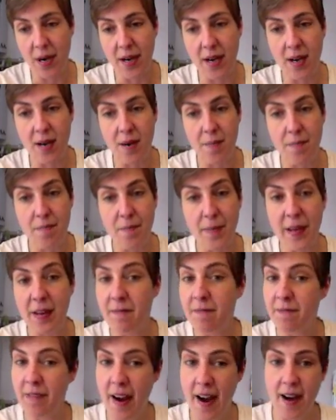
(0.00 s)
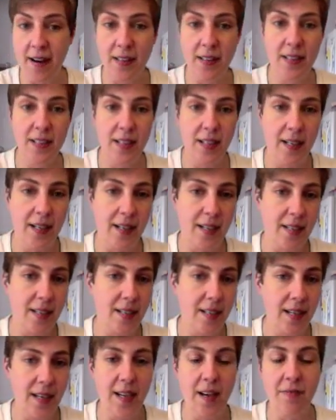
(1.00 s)
Um, in fact, uh,
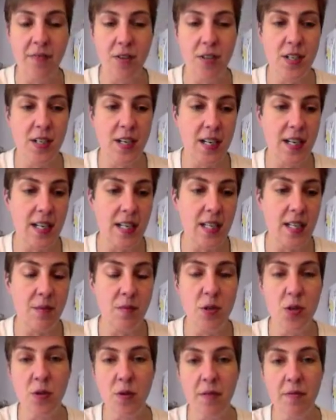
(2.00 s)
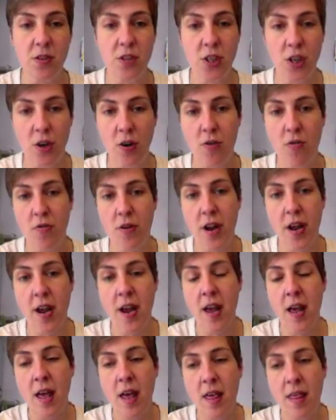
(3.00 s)
study after study seems to have shown
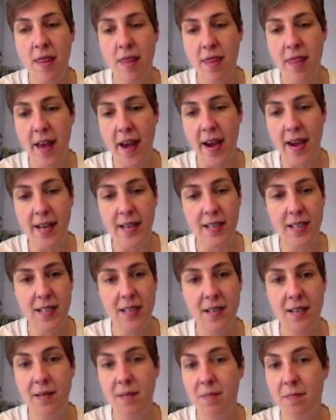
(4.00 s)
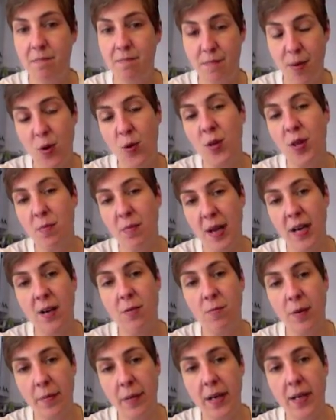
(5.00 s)
that both men
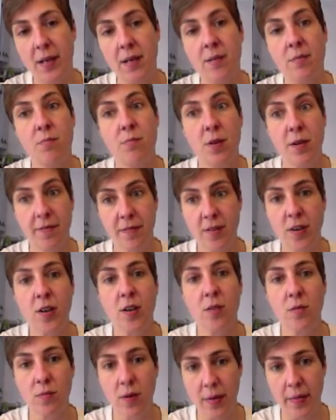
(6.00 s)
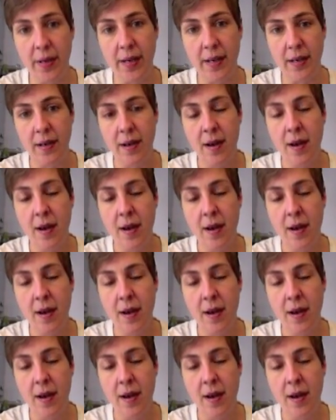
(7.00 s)
and women prefer women.